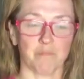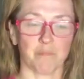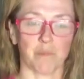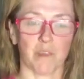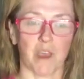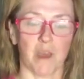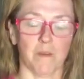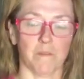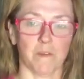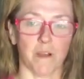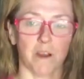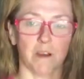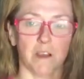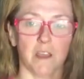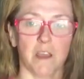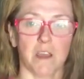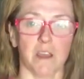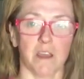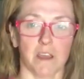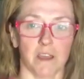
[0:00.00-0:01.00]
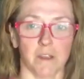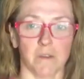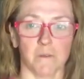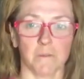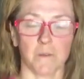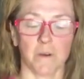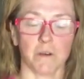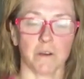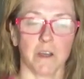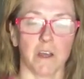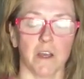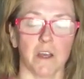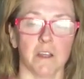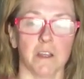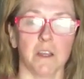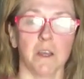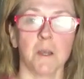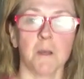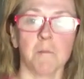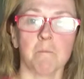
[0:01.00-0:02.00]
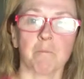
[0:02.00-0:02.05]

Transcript: F-R-A, infrared